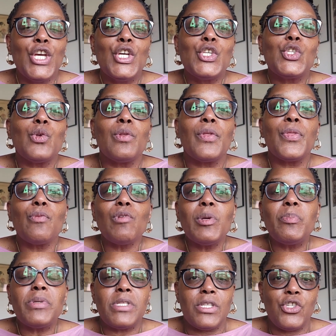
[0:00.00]
So the three
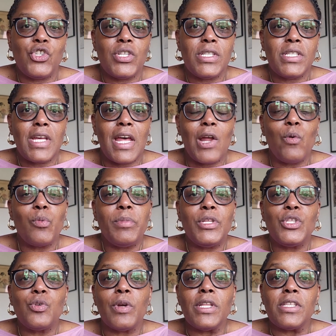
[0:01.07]
positions that I will be
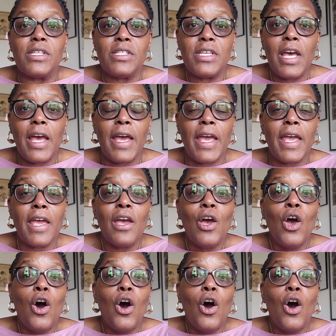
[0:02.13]
doing today